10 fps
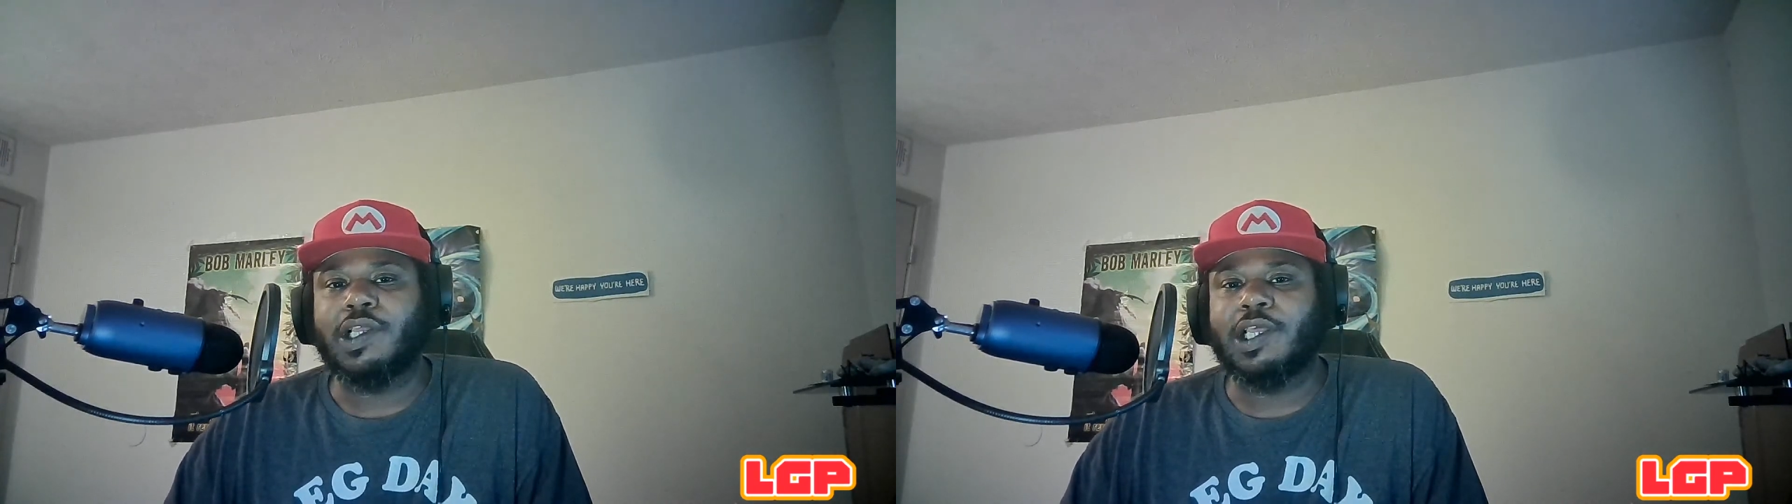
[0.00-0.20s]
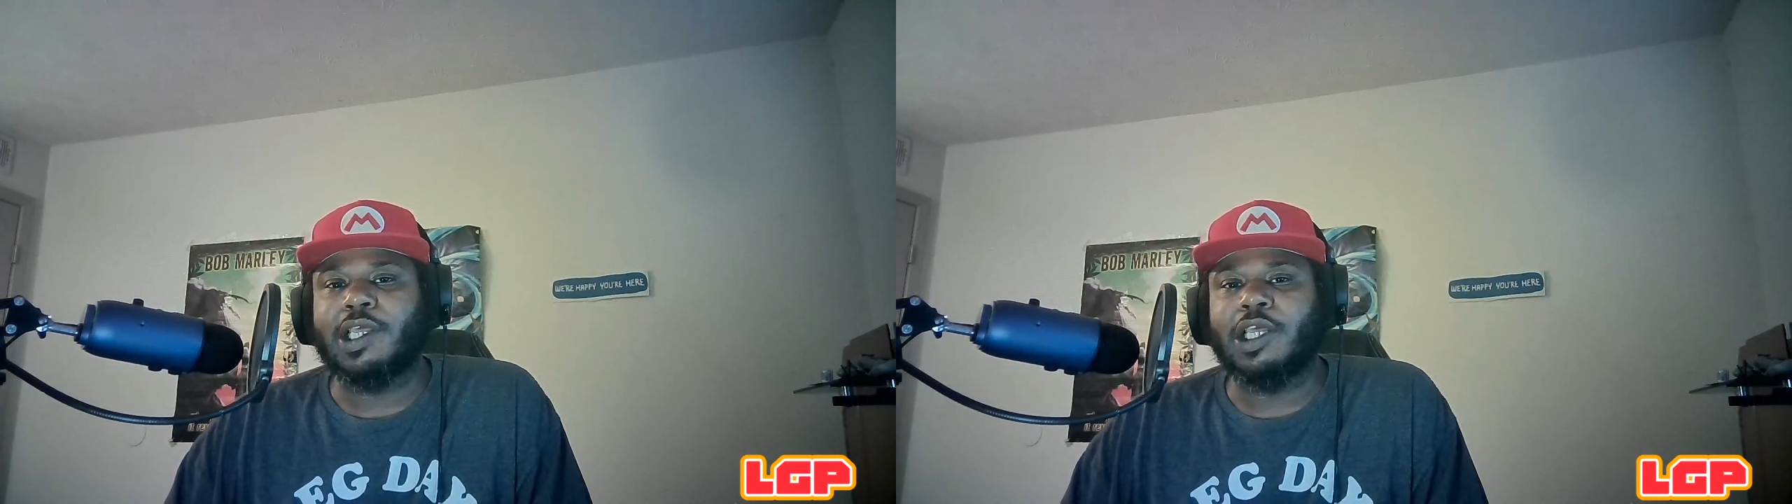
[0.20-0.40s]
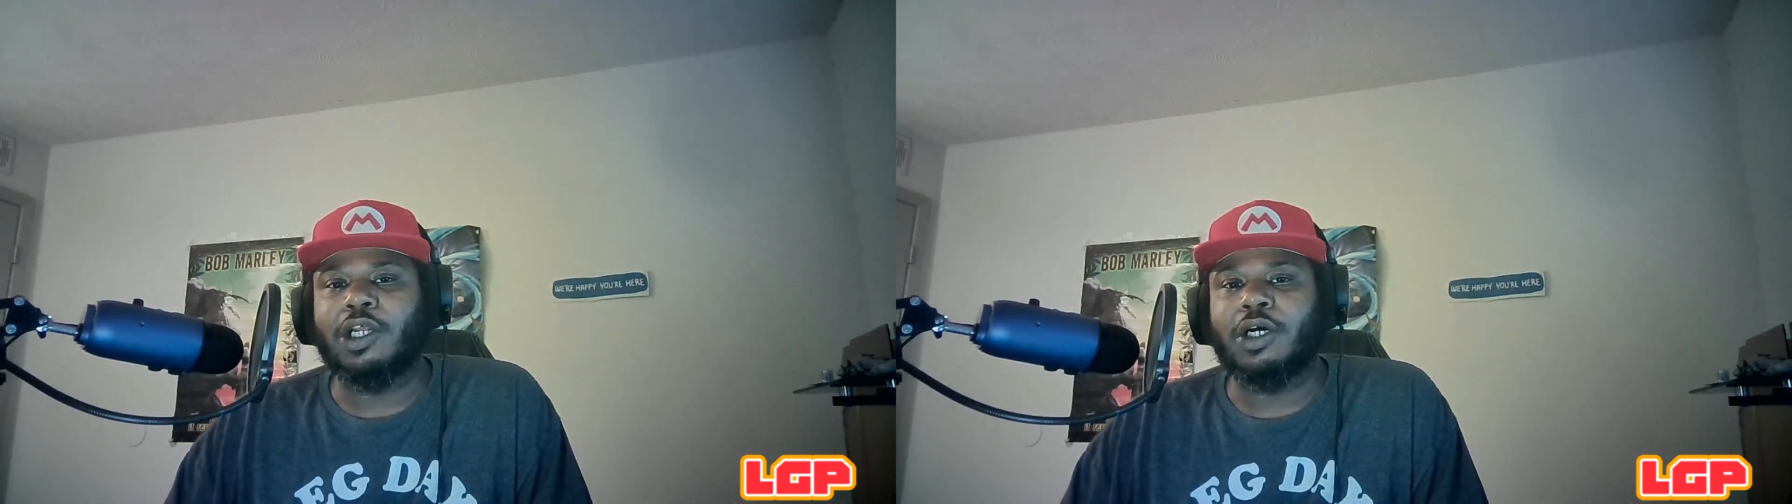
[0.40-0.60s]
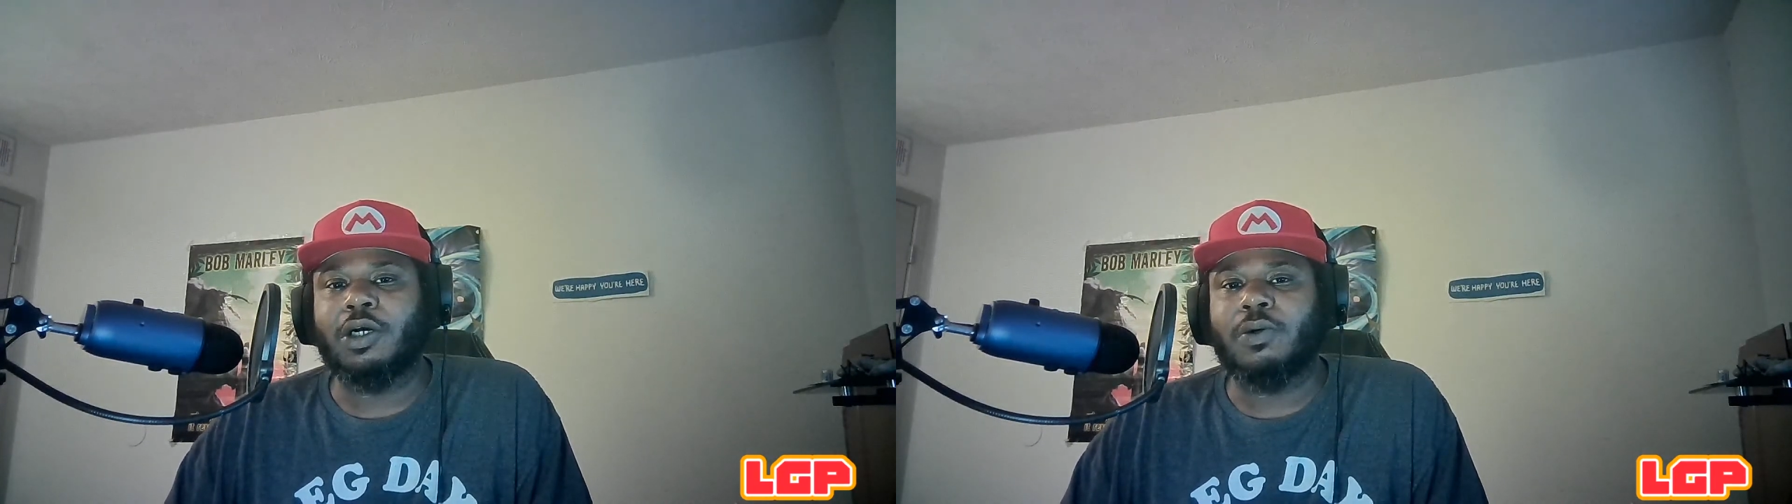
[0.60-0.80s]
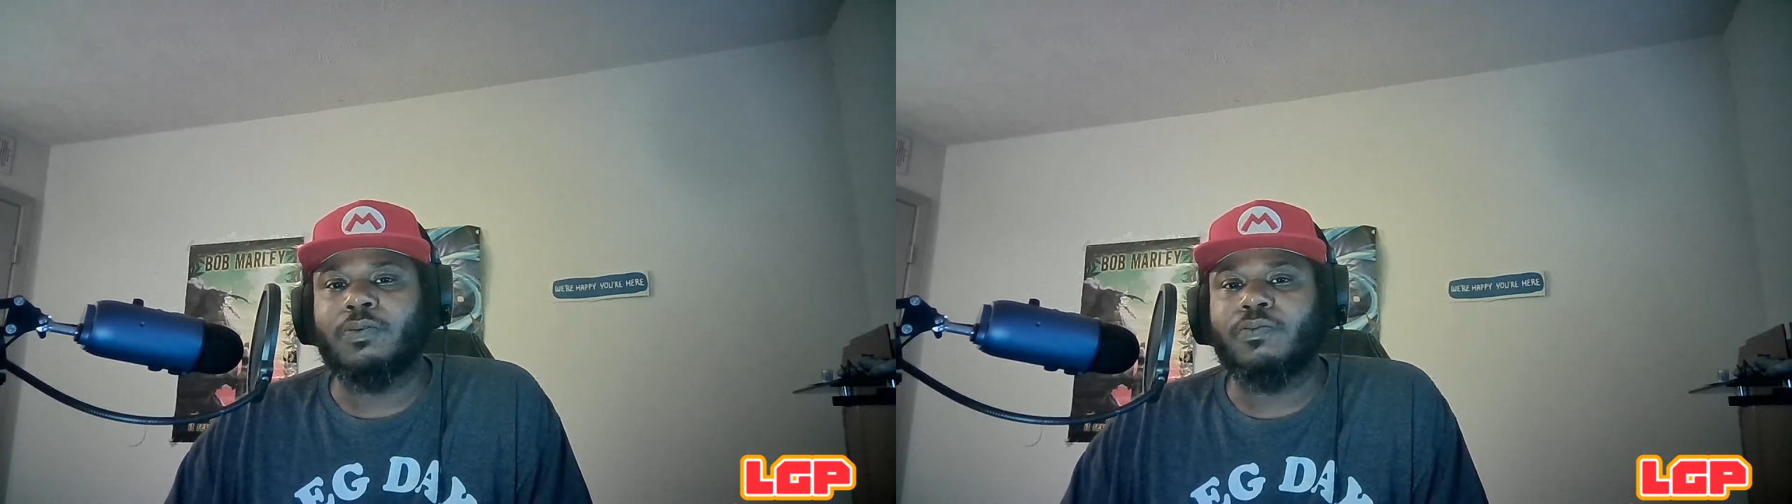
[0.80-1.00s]
And,
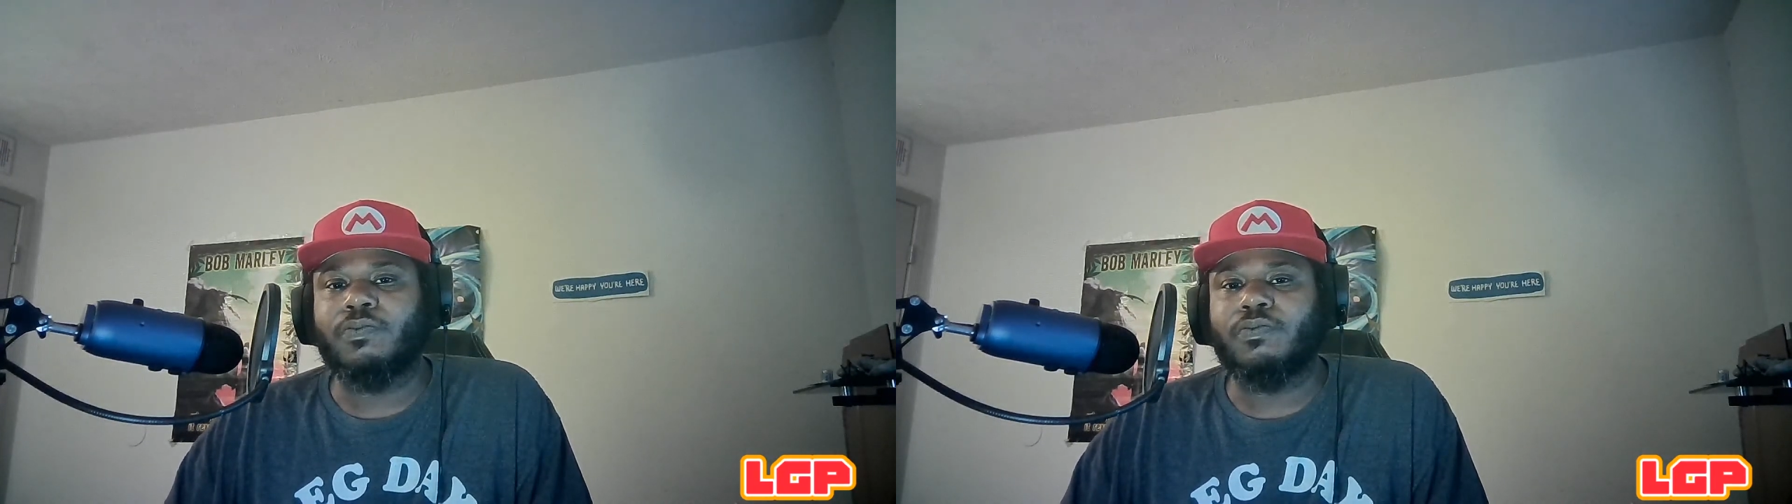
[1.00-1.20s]
um,